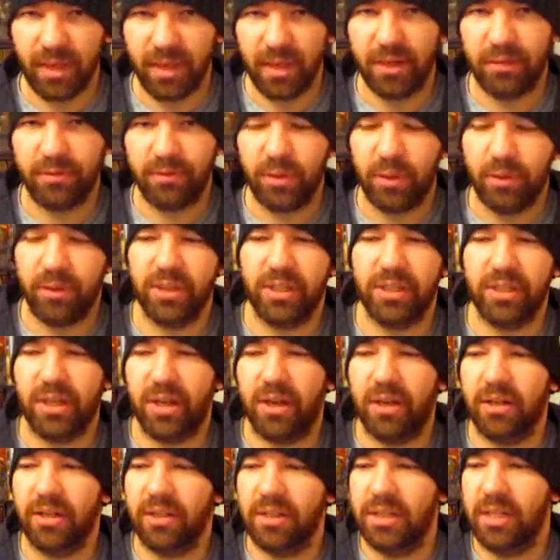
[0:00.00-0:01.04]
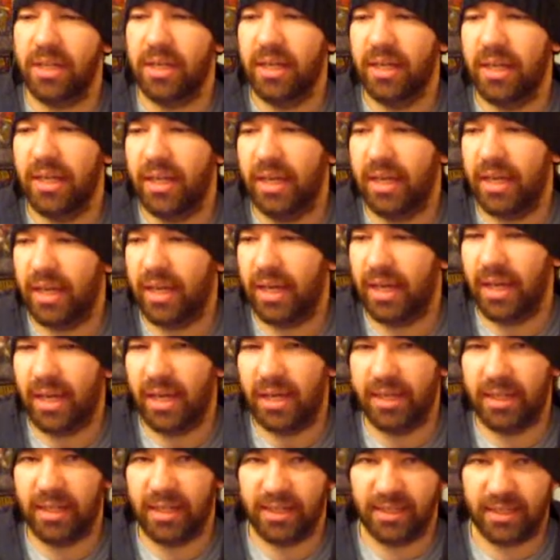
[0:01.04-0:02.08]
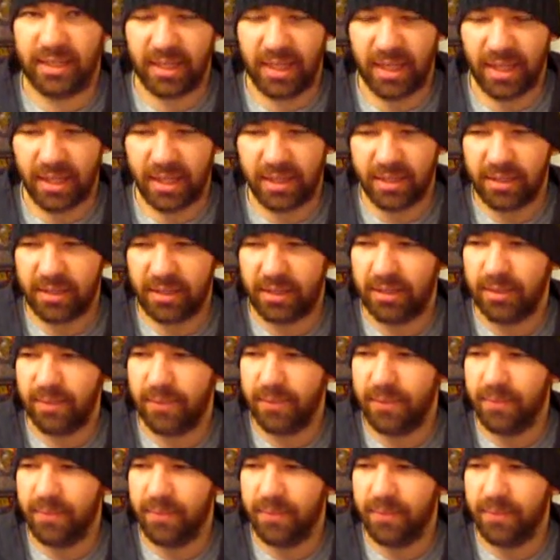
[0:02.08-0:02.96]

of Tony Stark's and his kids,